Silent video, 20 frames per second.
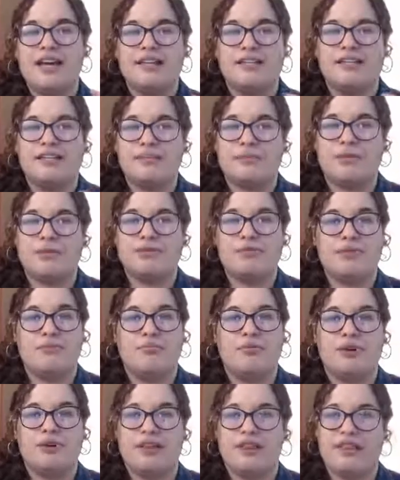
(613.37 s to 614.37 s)
is the most
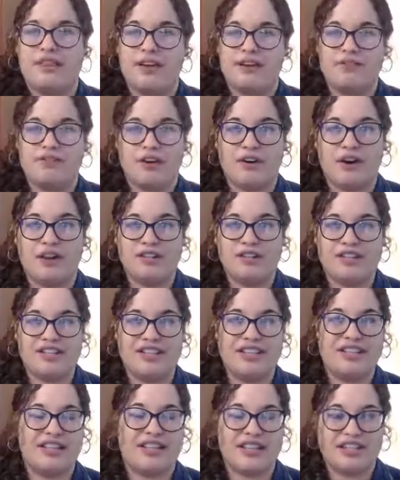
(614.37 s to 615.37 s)
important thing for all
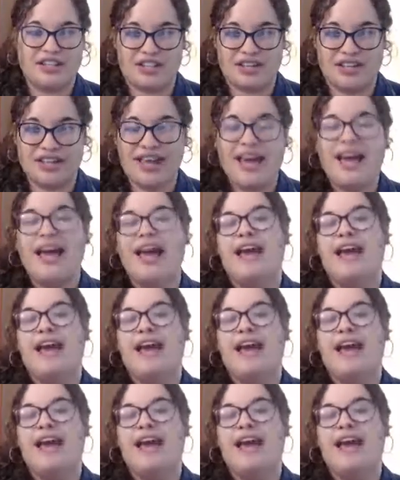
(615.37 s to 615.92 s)
articulation.